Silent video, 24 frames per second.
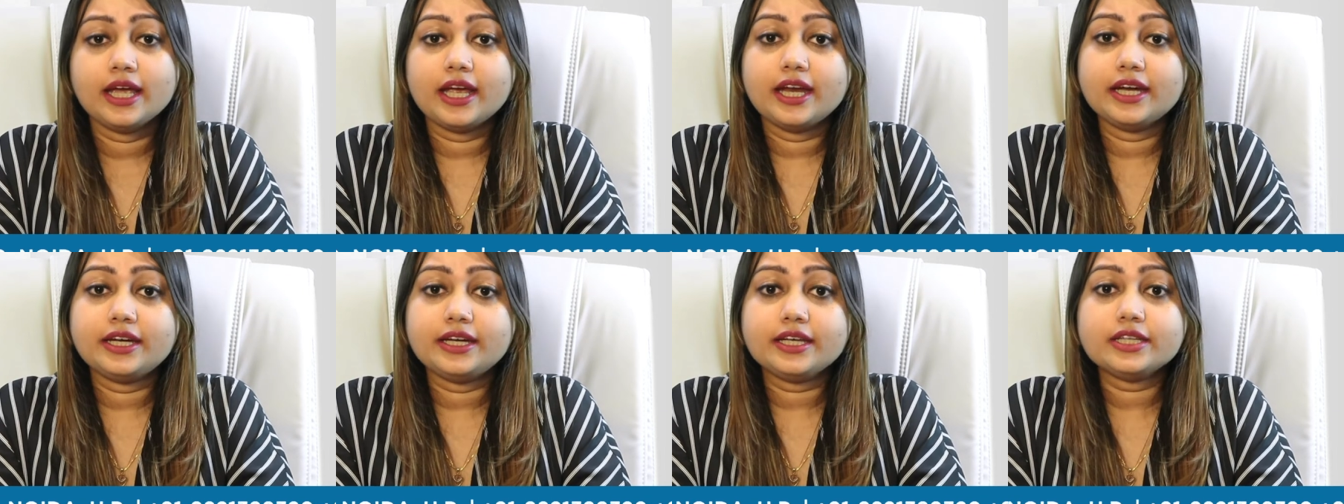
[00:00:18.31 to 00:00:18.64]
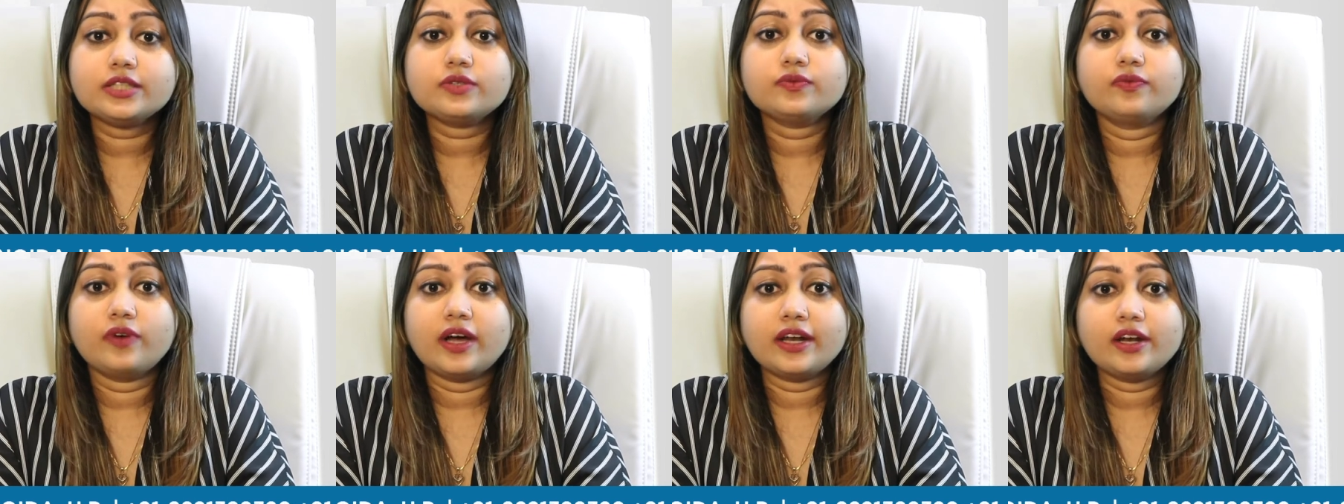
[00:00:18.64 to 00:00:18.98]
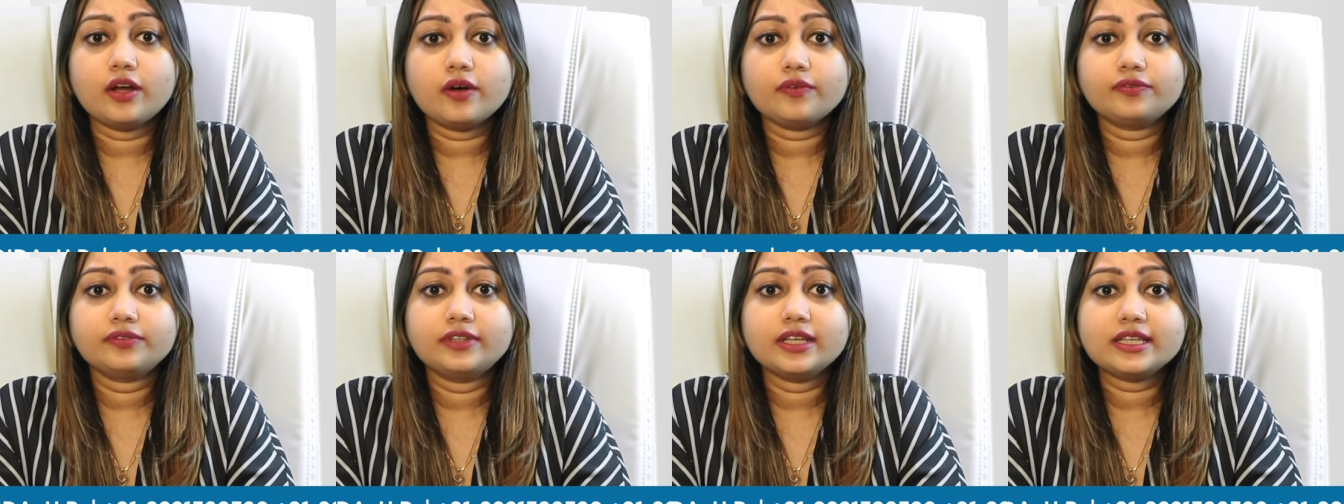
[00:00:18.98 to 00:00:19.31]
it is one
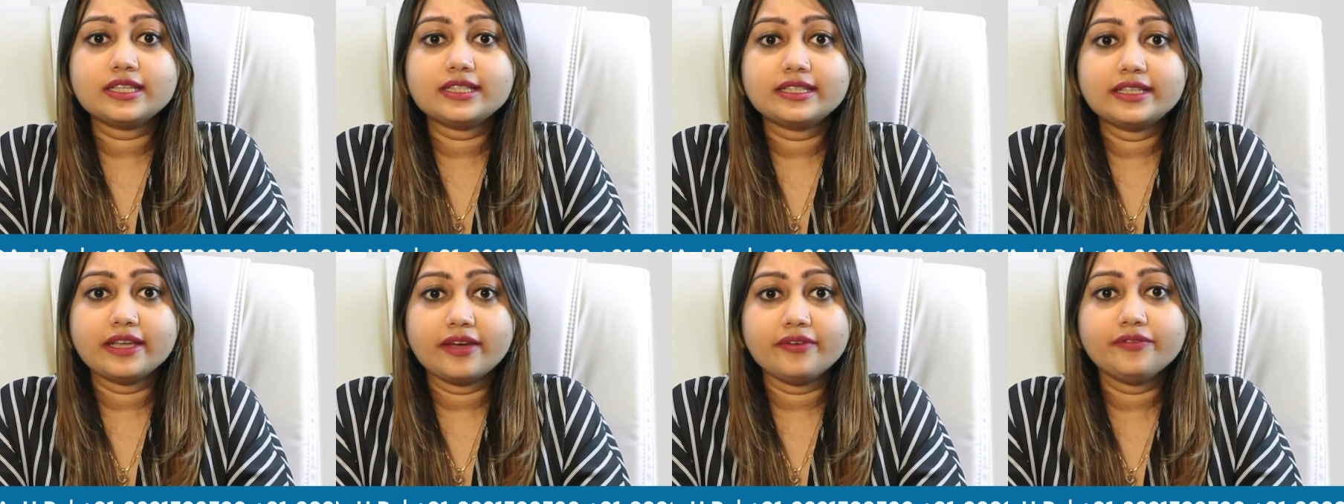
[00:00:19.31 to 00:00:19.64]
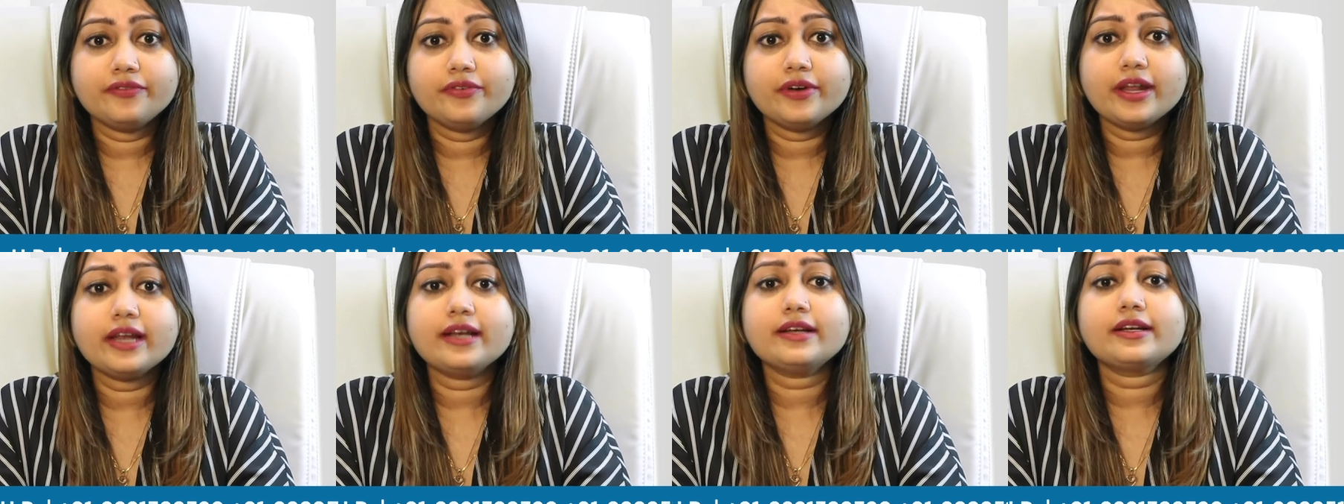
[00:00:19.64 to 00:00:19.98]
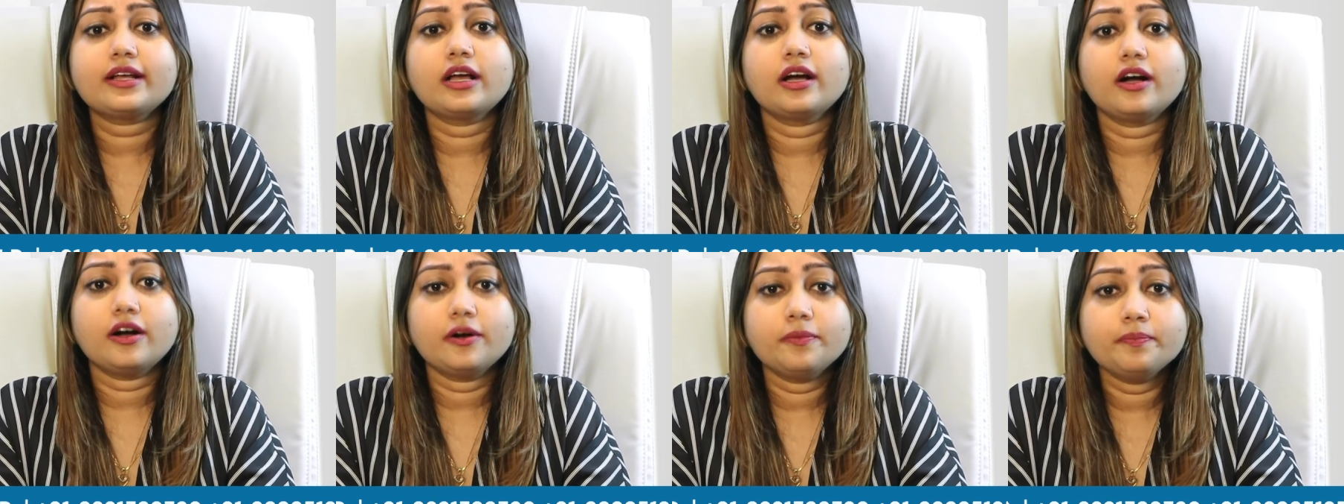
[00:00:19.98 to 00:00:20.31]
of the several
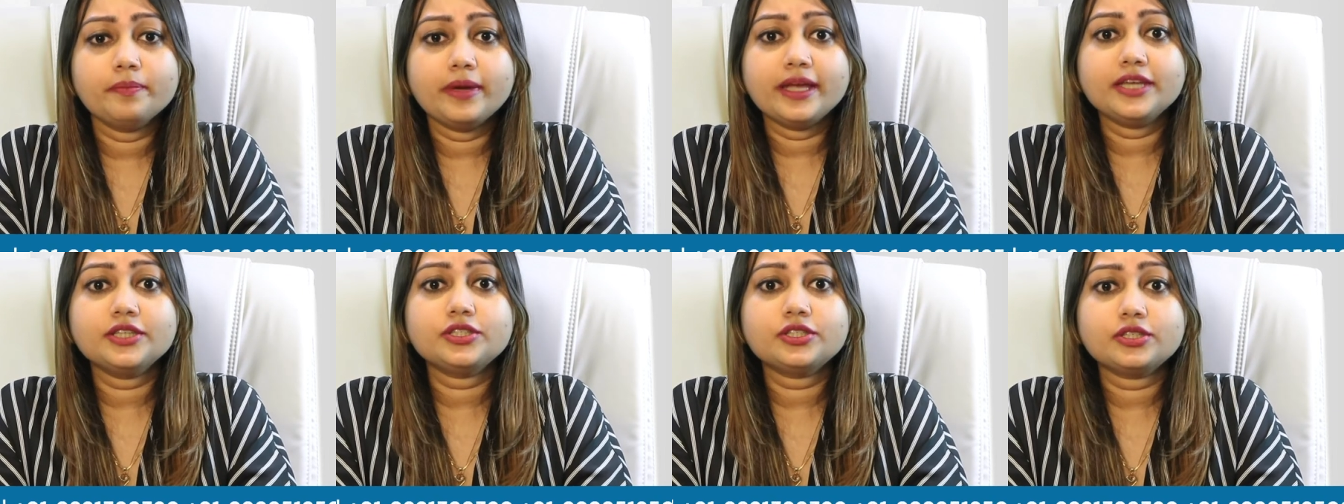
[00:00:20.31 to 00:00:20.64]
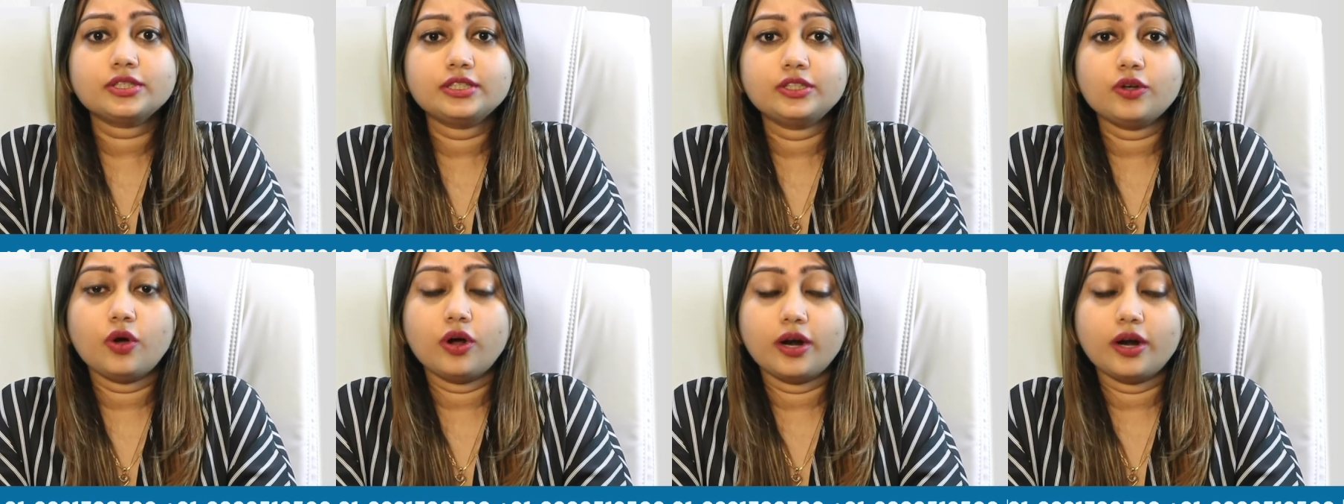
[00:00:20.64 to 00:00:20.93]
government